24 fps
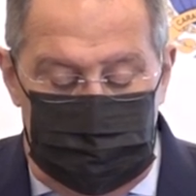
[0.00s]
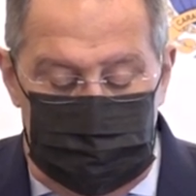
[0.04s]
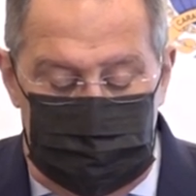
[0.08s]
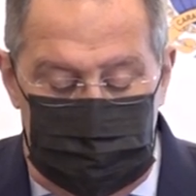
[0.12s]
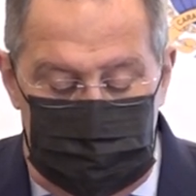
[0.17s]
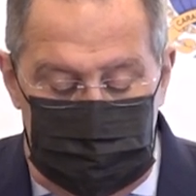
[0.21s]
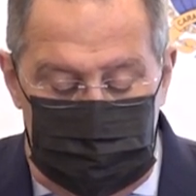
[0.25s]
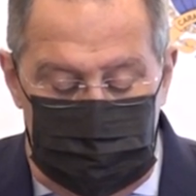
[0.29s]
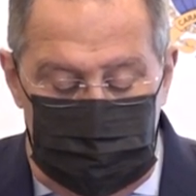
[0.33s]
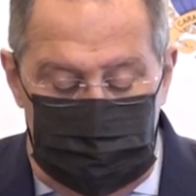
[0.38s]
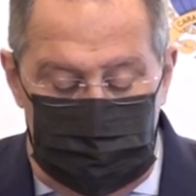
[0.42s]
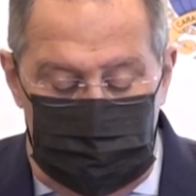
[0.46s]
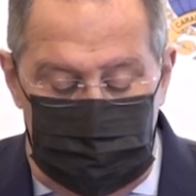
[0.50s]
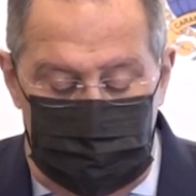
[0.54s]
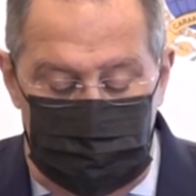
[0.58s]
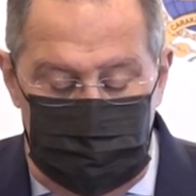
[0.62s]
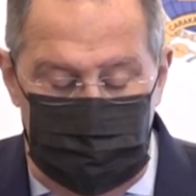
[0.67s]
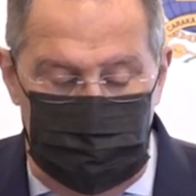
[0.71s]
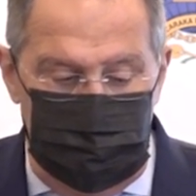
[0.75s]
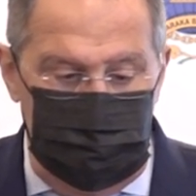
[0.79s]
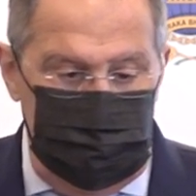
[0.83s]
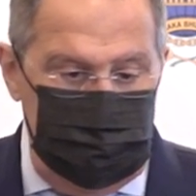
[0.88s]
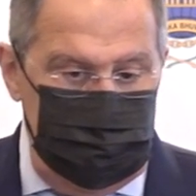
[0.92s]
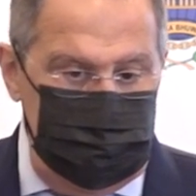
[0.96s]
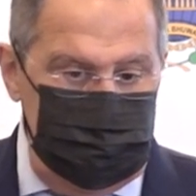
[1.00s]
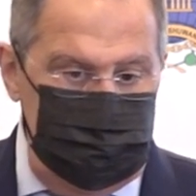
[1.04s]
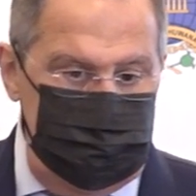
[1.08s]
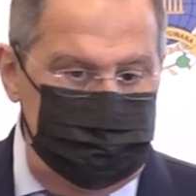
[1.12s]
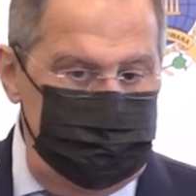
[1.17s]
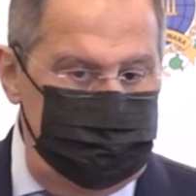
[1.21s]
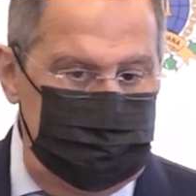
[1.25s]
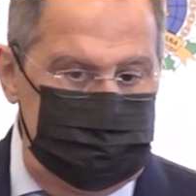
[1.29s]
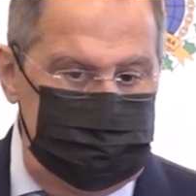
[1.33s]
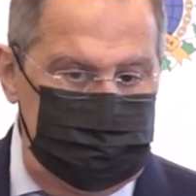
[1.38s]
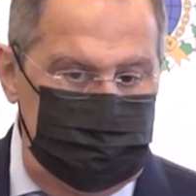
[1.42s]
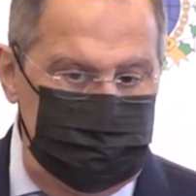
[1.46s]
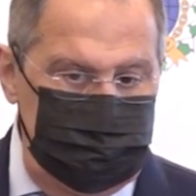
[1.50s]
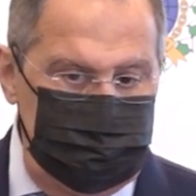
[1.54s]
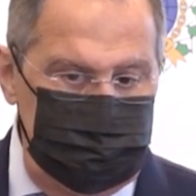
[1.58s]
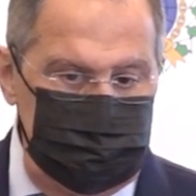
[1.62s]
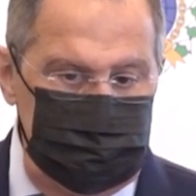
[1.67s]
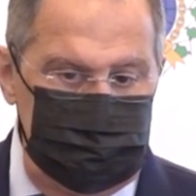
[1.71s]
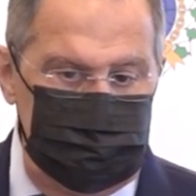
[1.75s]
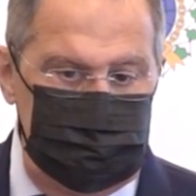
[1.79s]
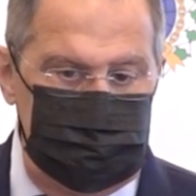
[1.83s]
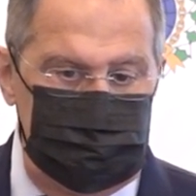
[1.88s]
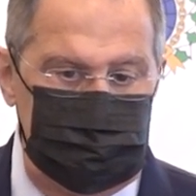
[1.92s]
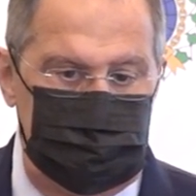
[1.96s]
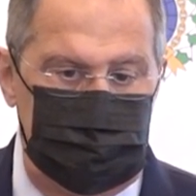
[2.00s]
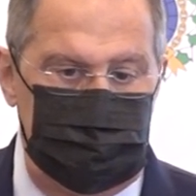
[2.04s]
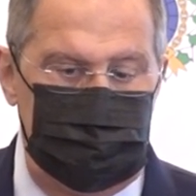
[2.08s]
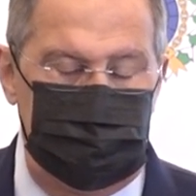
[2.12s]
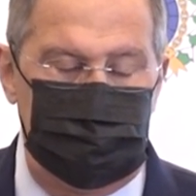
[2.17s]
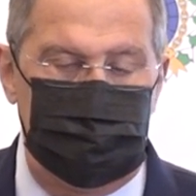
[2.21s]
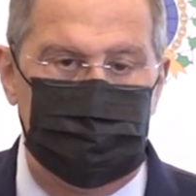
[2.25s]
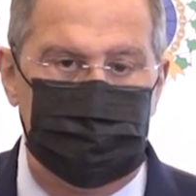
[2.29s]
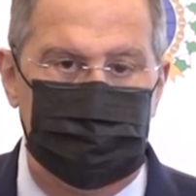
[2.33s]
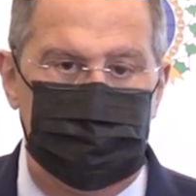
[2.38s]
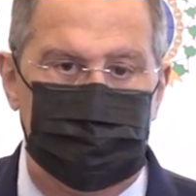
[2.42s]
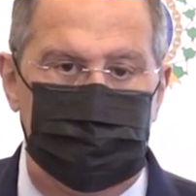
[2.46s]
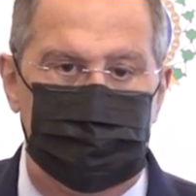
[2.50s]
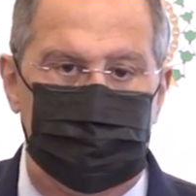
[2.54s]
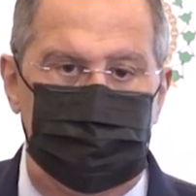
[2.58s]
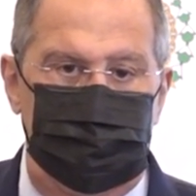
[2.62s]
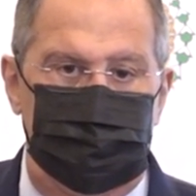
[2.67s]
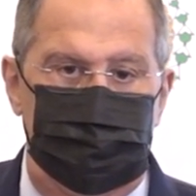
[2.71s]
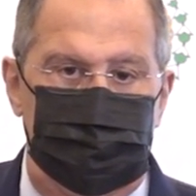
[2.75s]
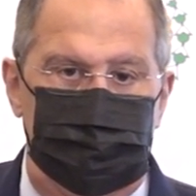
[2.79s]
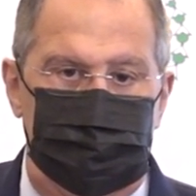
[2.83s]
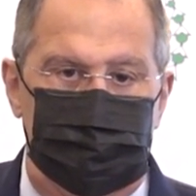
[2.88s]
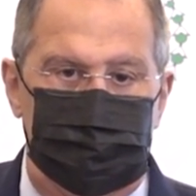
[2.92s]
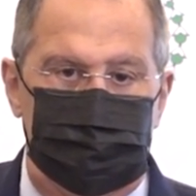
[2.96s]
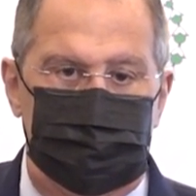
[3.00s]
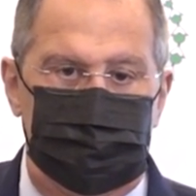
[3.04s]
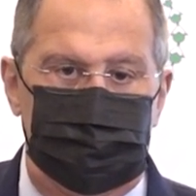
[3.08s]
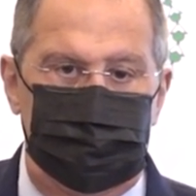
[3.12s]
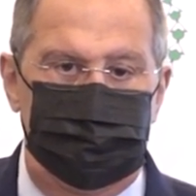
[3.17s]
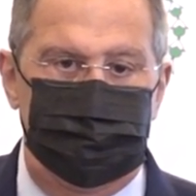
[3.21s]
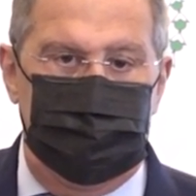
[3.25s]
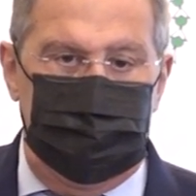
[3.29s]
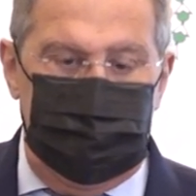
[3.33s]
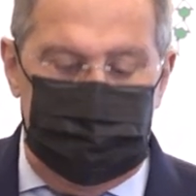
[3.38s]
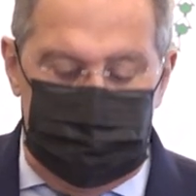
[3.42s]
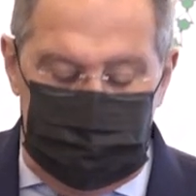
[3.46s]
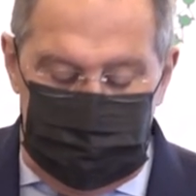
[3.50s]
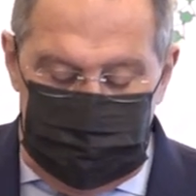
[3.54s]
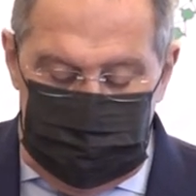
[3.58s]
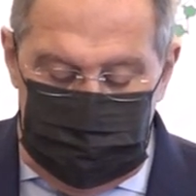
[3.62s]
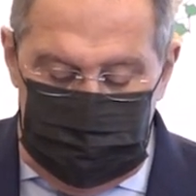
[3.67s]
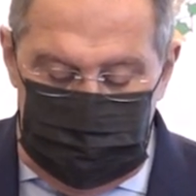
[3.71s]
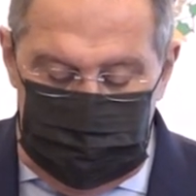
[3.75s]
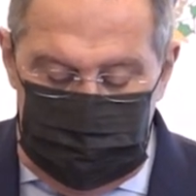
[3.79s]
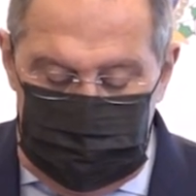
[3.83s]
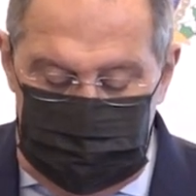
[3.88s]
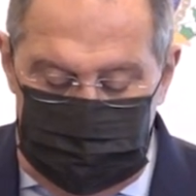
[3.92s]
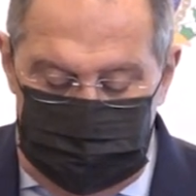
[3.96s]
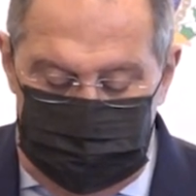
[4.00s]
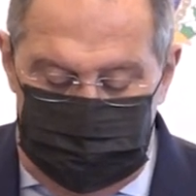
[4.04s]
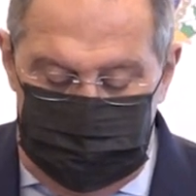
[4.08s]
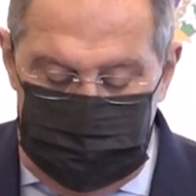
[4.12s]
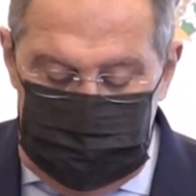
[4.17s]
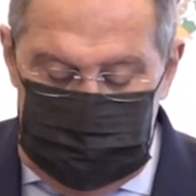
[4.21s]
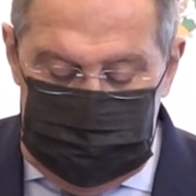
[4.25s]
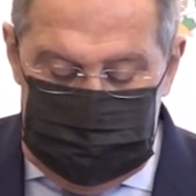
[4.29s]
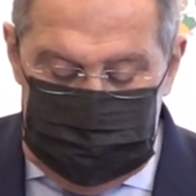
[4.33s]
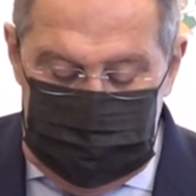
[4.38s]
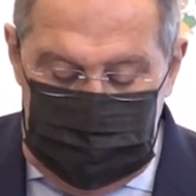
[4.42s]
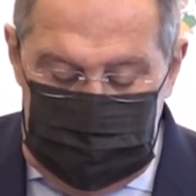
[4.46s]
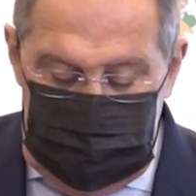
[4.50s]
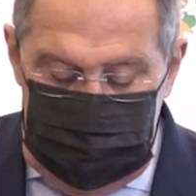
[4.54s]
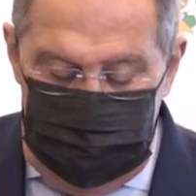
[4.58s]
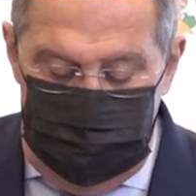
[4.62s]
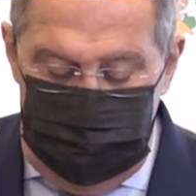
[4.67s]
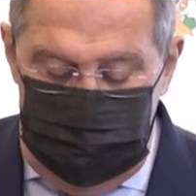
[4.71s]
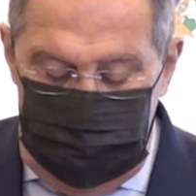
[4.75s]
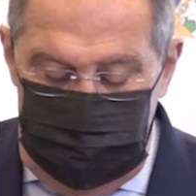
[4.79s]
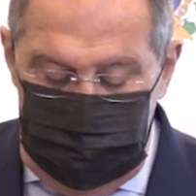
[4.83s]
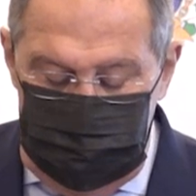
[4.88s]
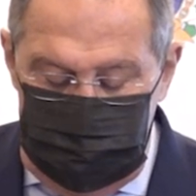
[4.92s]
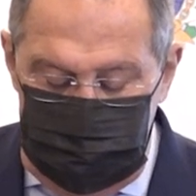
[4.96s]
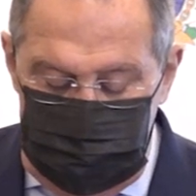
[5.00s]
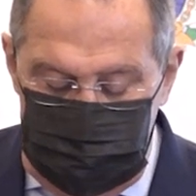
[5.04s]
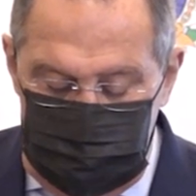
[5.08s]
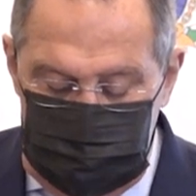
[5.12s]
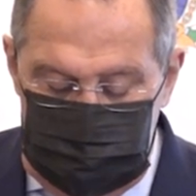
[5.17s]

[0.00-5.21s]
The positions are basically the same.